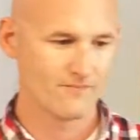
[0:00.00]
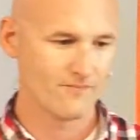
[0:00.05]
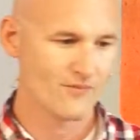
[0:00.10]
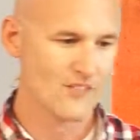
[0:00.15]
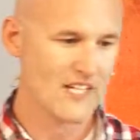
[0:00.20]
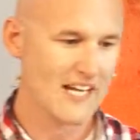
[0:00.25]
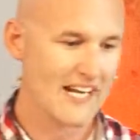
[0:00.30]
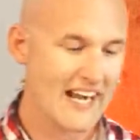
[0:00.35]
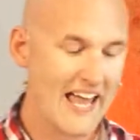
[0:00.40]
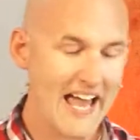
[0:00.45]

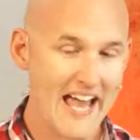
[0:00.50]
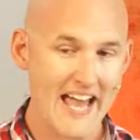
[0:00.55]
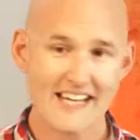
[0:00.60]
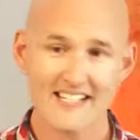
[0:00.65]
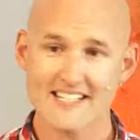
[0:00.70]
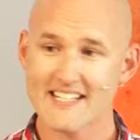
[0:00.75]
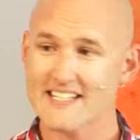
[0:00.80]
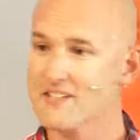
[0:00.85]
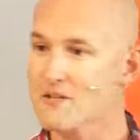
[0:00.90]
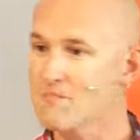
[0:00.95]
The
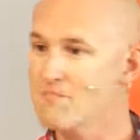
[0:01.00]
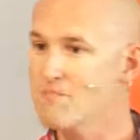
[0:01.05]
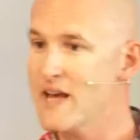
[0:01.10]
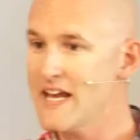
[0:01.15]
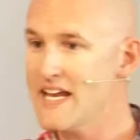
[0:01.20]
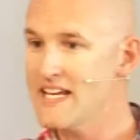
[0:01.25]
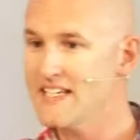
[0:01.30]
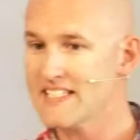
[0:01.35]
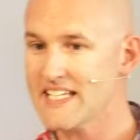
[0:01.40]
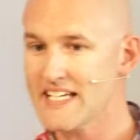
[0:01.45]
land is
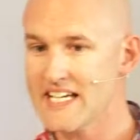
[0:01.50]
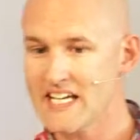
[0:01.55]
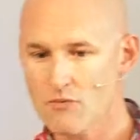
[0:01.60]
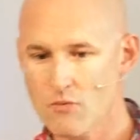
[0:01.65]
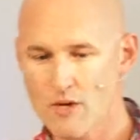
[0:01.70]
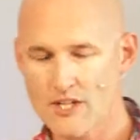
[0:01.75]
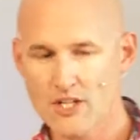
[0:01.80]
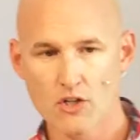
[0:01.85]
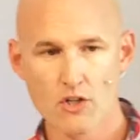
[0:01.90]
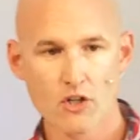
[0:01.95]
amazing,
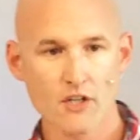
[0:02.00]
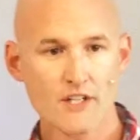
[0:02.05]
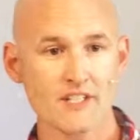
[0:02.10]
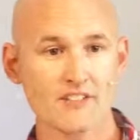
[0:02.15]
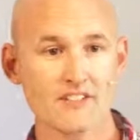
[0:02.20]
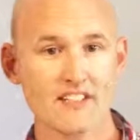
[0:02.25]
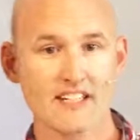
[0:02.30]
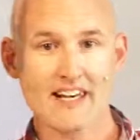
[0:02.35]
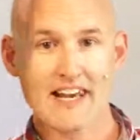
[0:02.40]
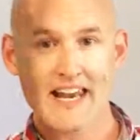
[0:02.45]
and when you look
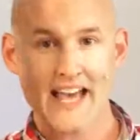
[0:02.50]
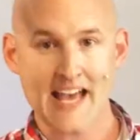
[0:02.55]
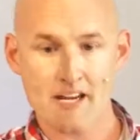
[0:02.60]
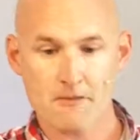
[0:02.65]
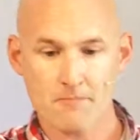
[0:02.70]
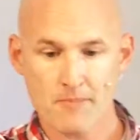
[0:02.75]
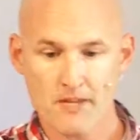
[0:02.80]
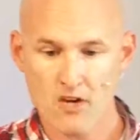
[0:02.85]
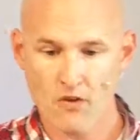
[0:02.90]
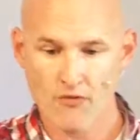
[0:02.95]
at the
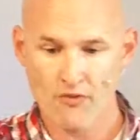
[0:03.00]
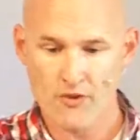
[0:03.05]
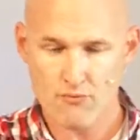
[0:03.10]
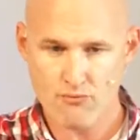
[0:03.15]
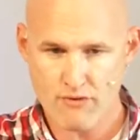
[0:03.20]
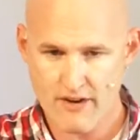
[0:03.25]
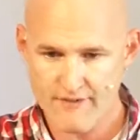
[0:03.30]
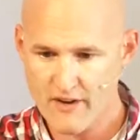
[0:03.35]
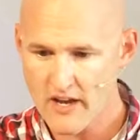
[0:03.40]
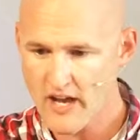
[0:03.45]
land beyond the
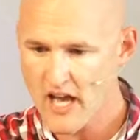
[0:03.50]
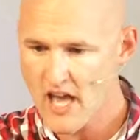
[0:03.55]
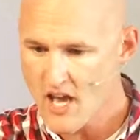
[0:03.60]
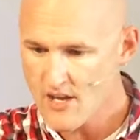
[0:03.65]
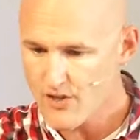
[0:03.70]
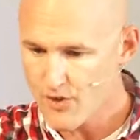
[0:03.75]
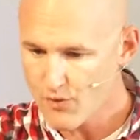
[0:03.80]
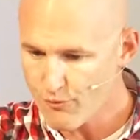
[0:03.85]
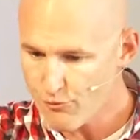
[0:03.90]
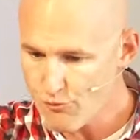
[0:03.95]
river,
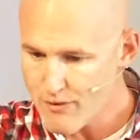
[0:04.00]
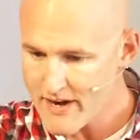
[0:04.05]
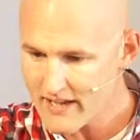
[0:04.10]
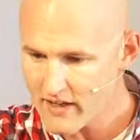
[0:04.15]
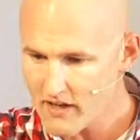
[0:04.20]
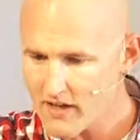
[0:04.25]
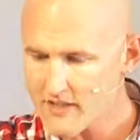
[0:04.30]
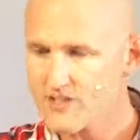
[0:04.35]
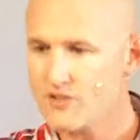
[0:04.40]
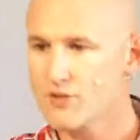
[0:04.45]
you
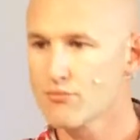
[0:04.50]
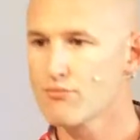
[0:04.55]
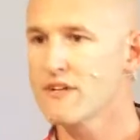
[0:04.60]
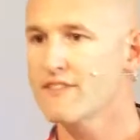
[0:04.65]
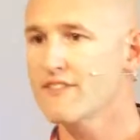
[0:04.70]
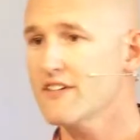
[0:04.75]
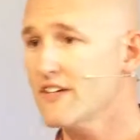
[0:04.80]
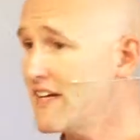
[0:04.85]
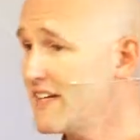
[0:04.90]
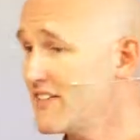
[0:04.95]
realize the
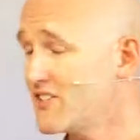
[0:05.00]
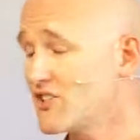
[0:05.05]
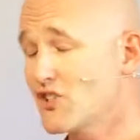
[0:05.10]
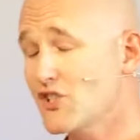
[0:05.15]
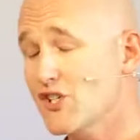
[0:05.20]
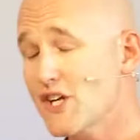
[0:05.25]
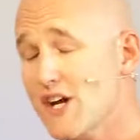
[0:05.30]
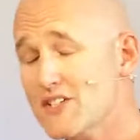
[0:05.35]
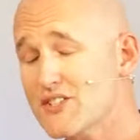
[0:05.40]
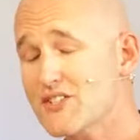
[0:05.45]
river is
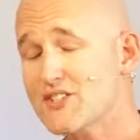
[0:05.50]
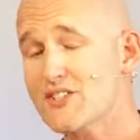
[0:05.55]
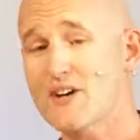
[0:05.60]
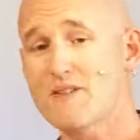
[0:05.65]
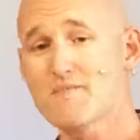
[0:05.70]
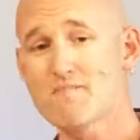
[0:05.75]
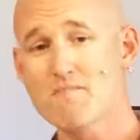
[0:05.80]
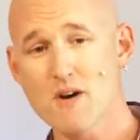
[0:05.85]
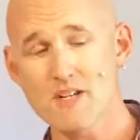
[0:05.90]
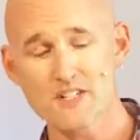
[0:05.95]
just
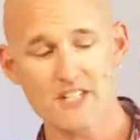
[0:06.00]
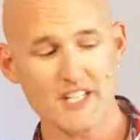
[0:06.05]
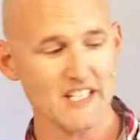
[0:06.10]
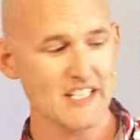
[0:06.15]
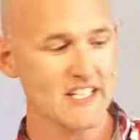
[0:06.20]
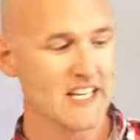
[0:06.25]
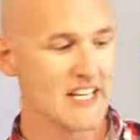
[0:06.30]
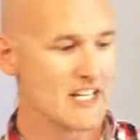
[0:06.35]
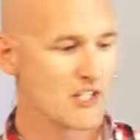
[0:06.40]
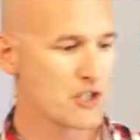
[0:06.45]
a
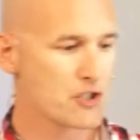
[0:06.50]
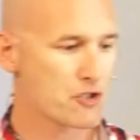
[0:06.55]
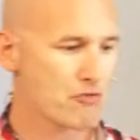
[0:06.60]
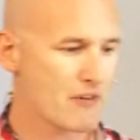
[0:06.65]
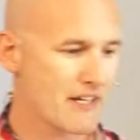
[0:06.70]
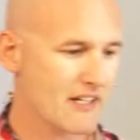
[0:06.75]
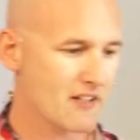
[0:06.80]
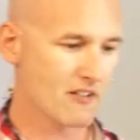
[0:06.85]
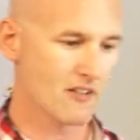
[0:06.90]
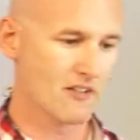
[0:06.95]
muddy
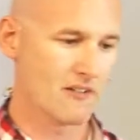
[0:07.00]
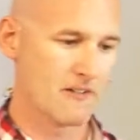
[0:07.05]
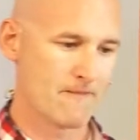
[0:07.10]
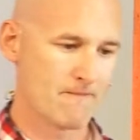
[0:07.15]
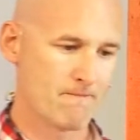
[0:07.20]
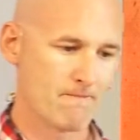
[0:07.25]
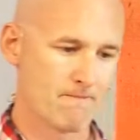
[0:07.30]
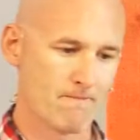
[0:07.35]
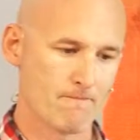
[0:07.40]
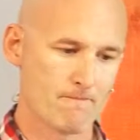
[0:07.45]
trickle.
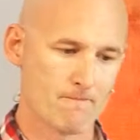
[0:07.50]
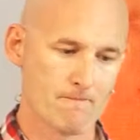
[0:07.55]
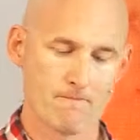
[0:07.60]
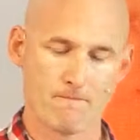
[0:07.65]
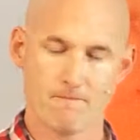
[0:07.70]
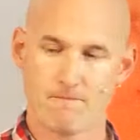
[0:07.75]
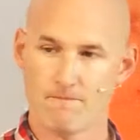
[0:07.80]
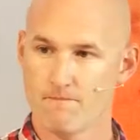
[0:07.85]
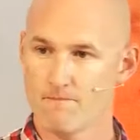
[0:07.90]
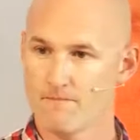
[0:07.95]

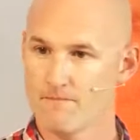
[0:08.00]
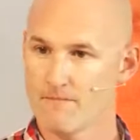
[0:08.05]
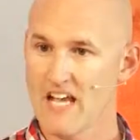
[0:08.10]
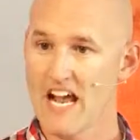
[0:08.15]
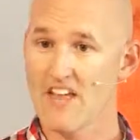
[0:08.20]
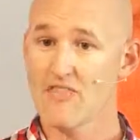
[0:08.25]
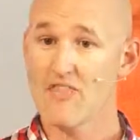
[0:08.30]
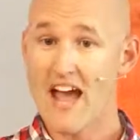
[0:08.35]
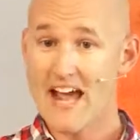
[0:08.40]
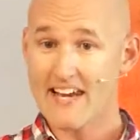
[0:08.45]

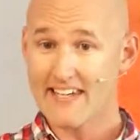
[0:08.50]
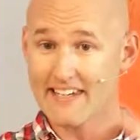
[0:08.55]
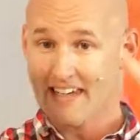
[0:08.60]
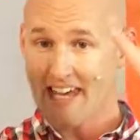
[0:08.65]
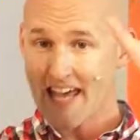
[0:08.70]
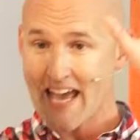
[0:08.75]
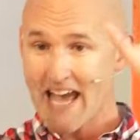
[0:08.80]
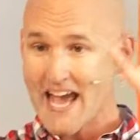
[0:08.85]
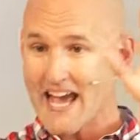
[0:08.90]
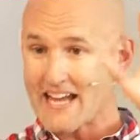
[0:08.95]
And that
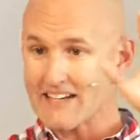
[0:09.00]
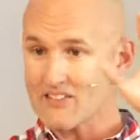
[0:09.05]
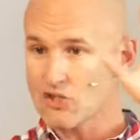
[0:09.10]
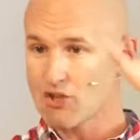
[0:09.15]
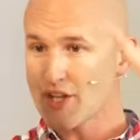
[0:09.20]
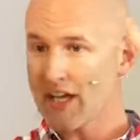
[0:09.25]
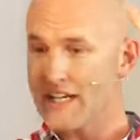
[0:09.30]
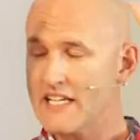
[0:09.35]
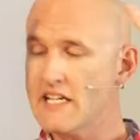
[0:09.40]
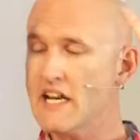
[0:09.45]
land,
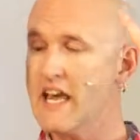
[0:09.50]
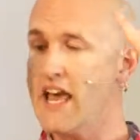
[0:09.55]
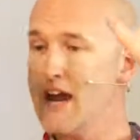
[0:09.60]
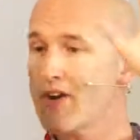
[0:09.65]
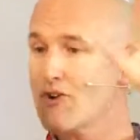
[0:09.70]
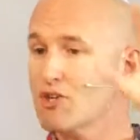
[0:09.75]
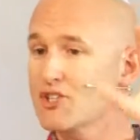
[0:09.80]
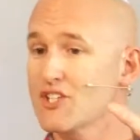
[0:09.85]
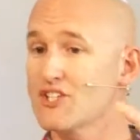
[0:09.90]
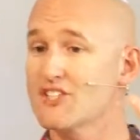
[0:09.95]
that
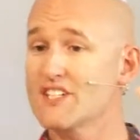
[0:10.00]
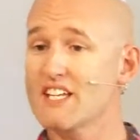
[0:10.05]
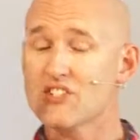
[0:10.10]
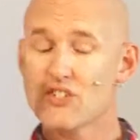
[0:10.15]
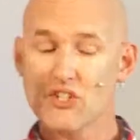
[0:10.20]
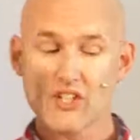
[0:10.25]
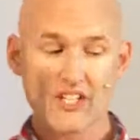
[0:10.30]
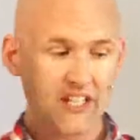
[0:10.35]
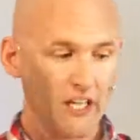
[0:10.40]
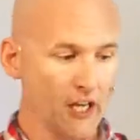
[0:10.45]
inheritance,
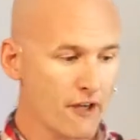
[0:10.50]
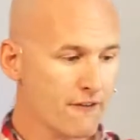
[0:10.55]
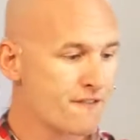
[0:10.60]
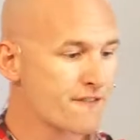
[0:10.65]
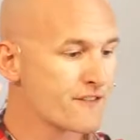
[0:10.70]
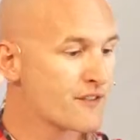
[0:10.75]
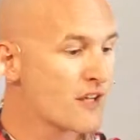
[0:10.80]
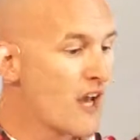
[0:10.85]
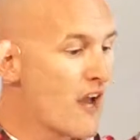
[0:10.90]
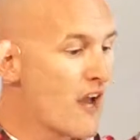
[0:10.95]
is a gift